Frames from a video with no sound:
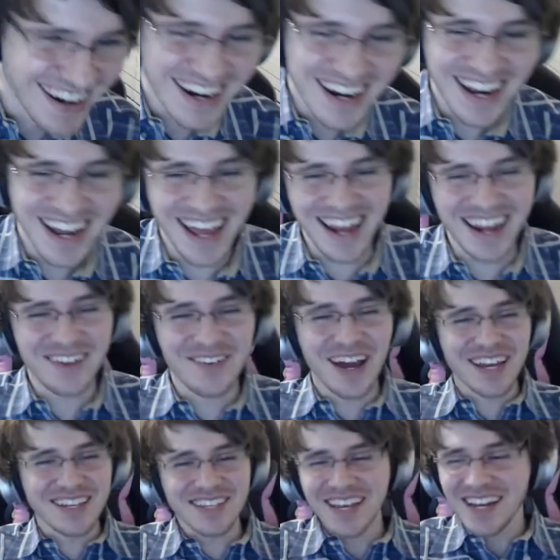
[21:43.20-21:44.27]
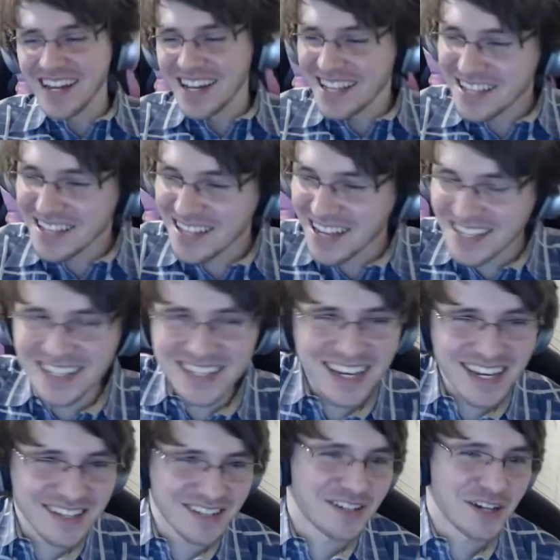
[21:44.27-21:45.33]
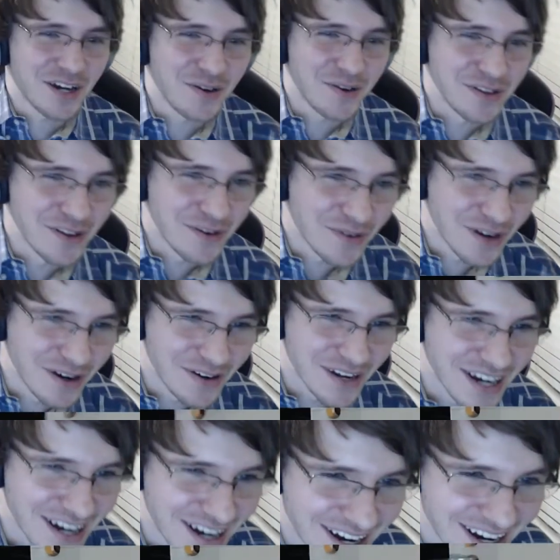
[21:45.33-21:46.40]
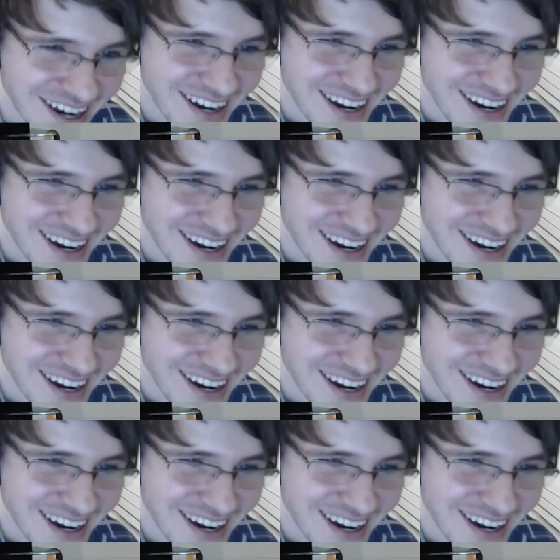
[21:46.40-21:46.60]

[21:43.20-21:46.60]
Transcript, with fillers: Anyways, let's get the show on the road here.